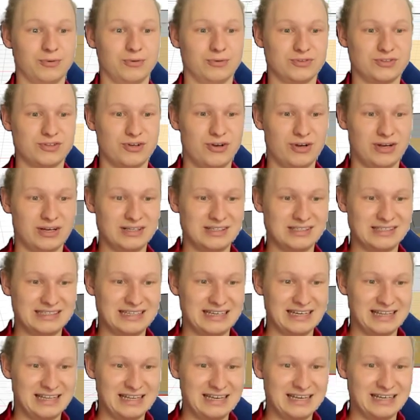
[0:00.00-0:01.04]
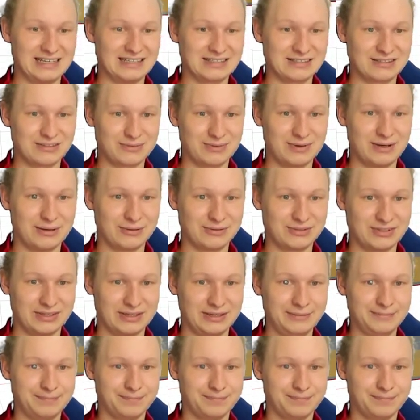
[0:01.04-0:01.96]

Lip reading: So you can see these as well, see?